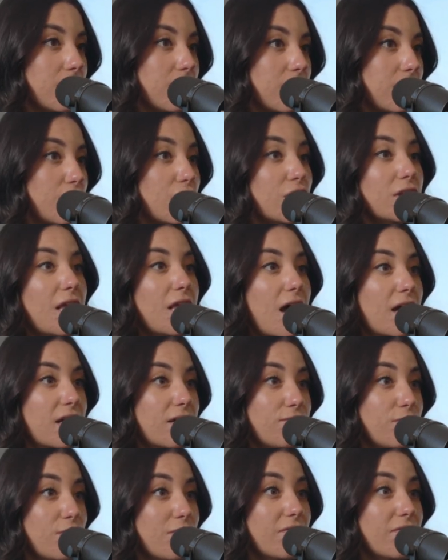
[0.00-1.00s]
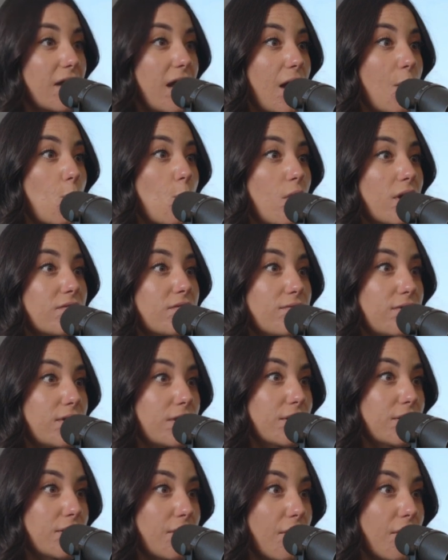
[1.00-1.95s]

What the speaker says: Yeah, good luck if you even get one view.